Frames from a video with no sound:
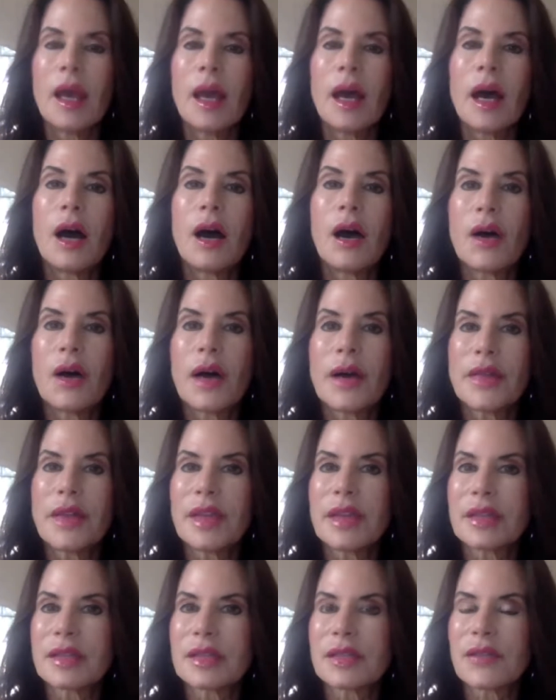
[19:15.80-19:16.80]
Oh, I think
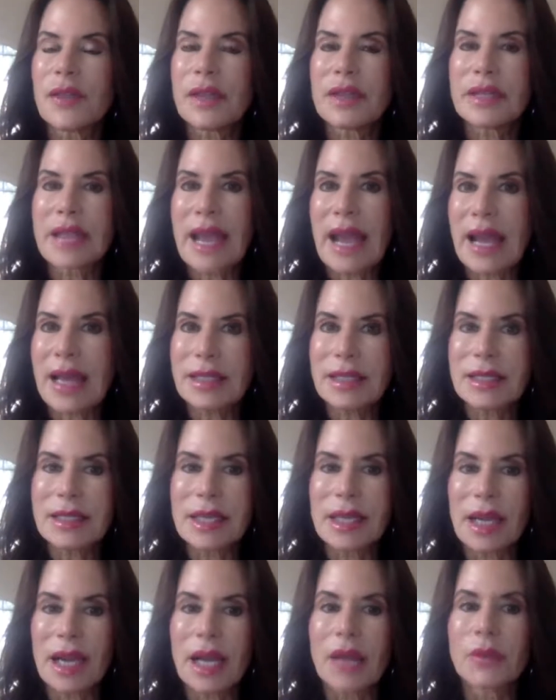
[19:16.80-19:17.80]
it's
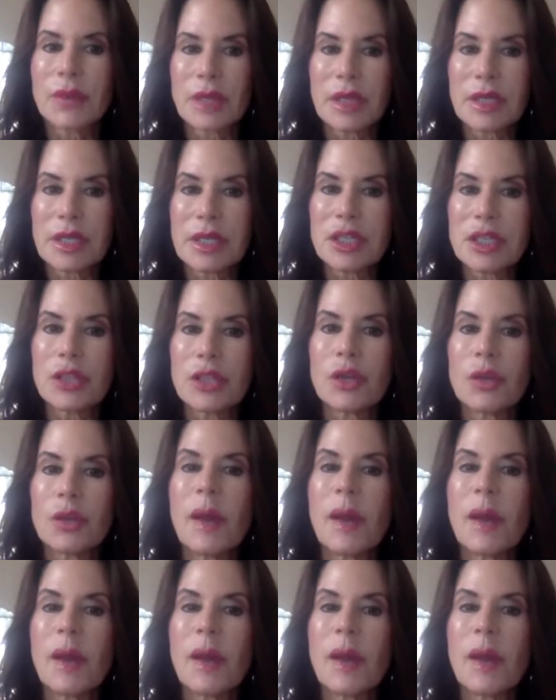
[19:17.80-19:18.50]
fantastic. I really do.